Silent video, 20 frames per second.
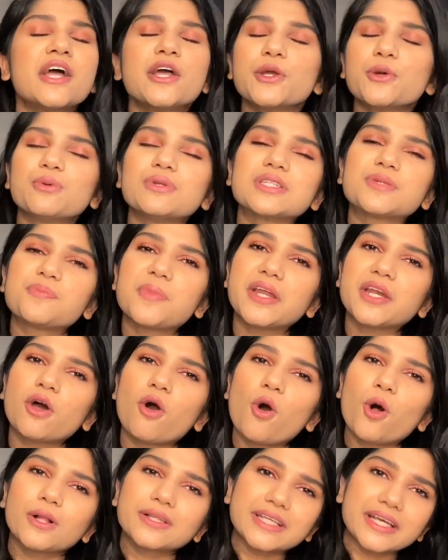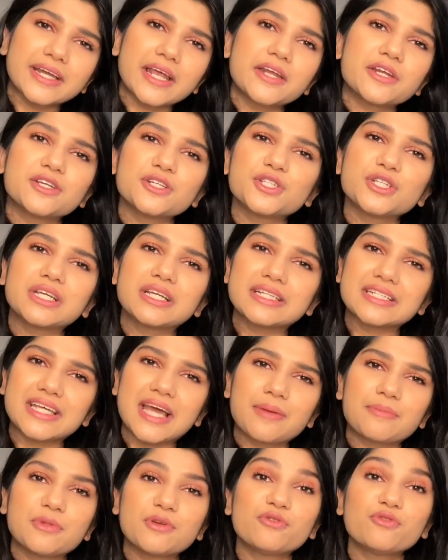you will spend all that energy and
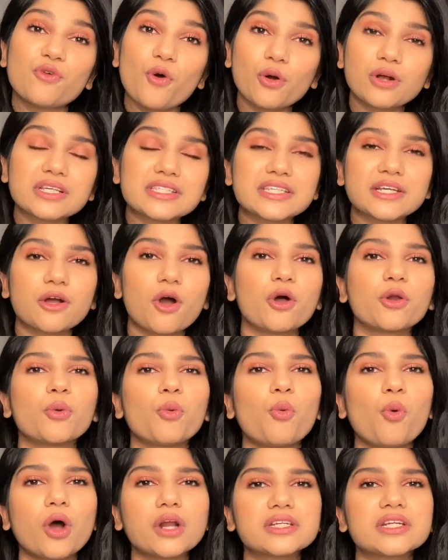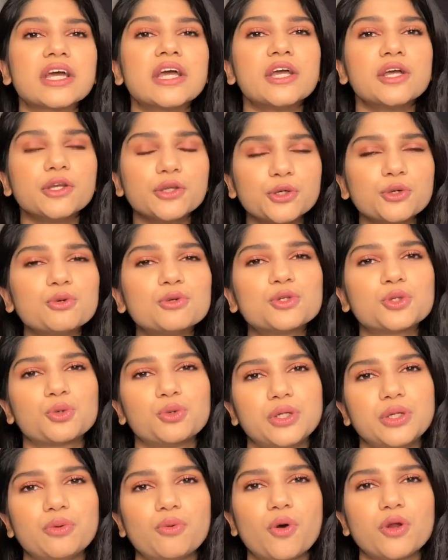time in focusing on what you
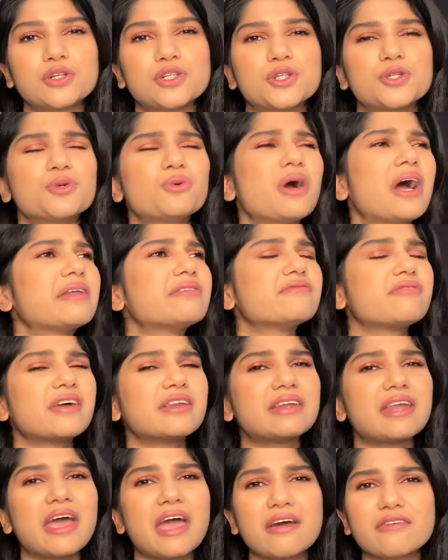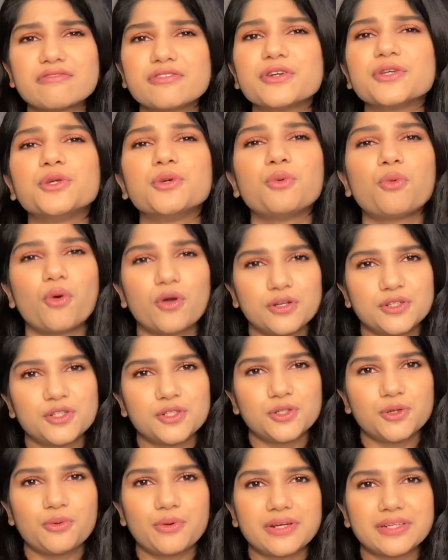truly want to do and whenever you want
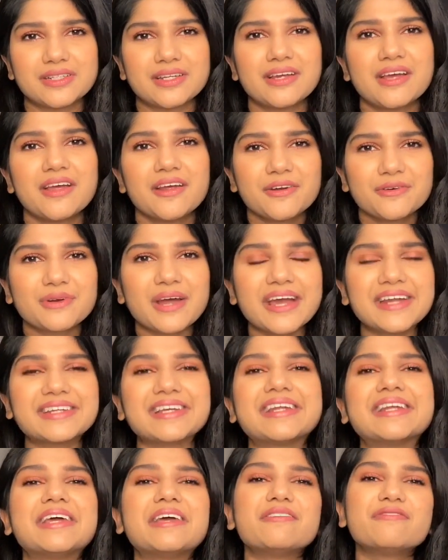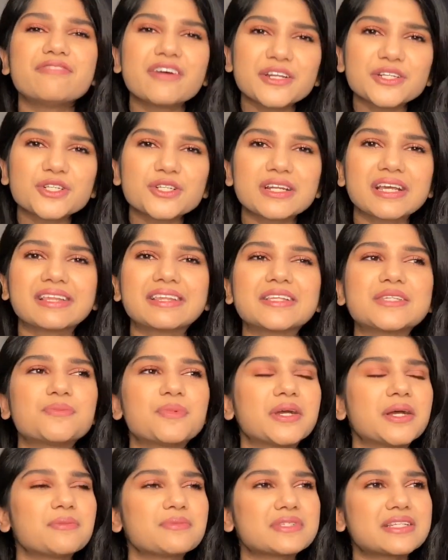to do it, right? And eventually this
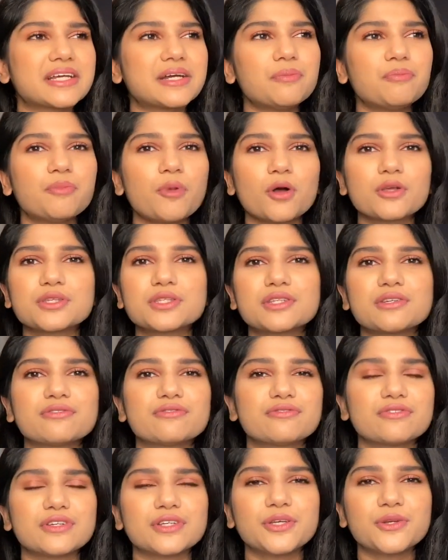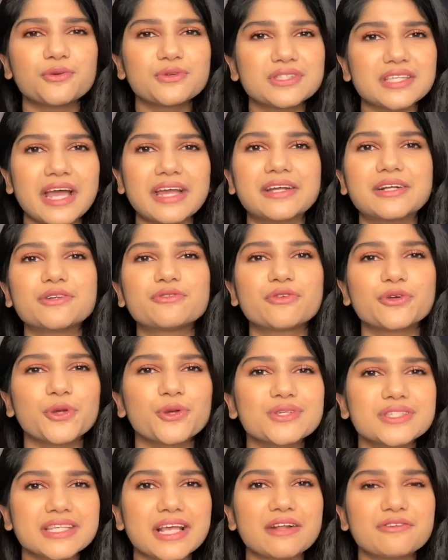becomes like a positive, cycle for
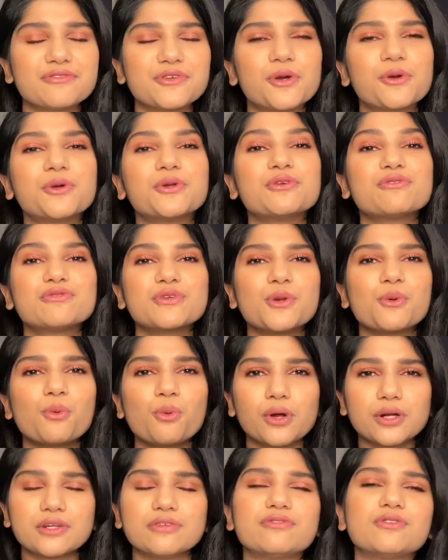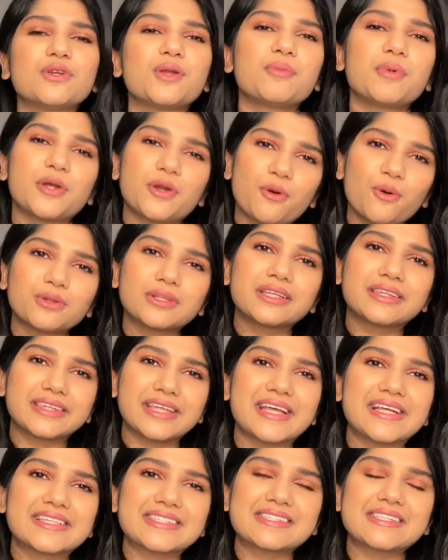yourself. You're going to feel wonderful about all the
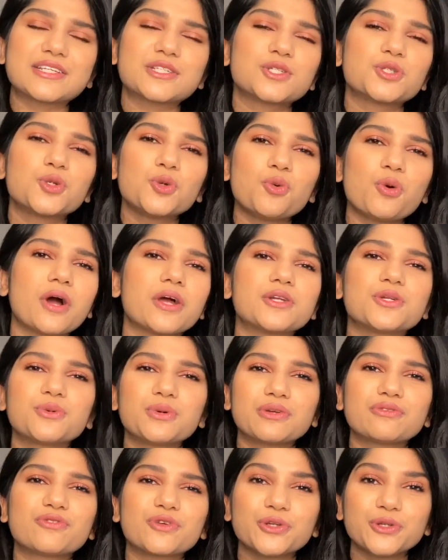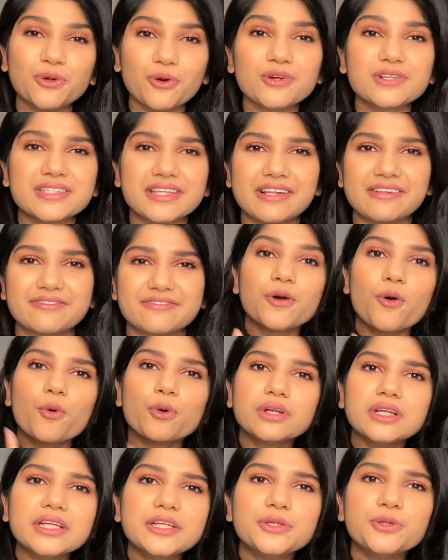things that you are doing for yourself. And
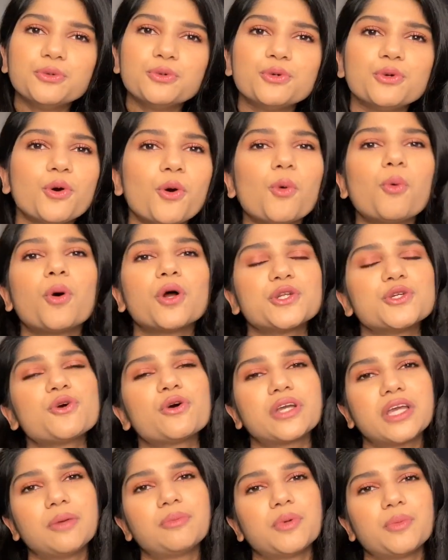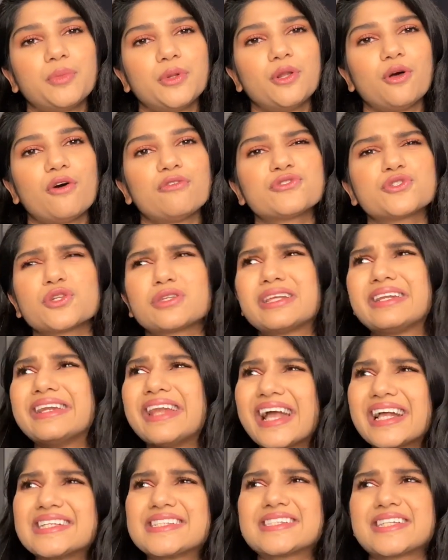only you know what you're capable of. So the
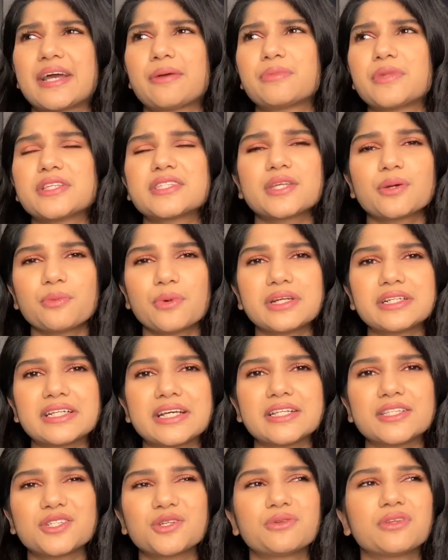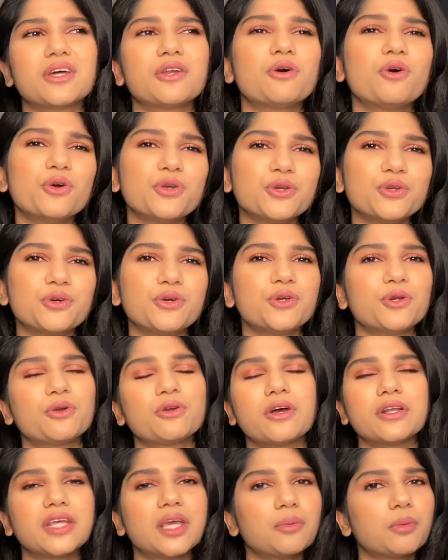next time that someone tells you that, you're
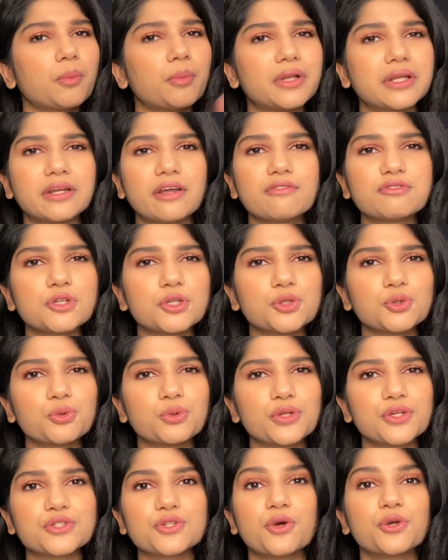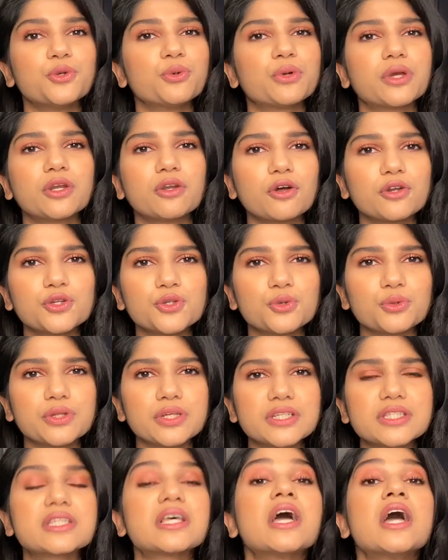not capable enough to do this or you cannot do
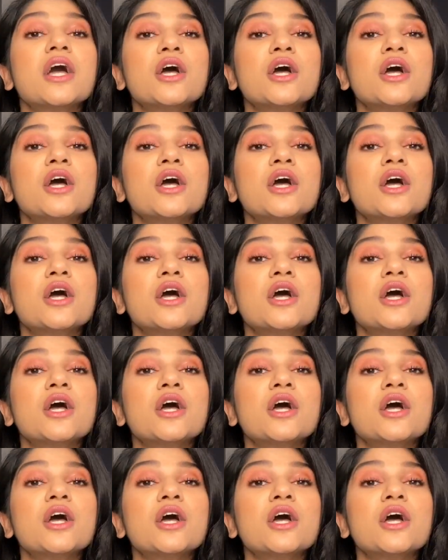this,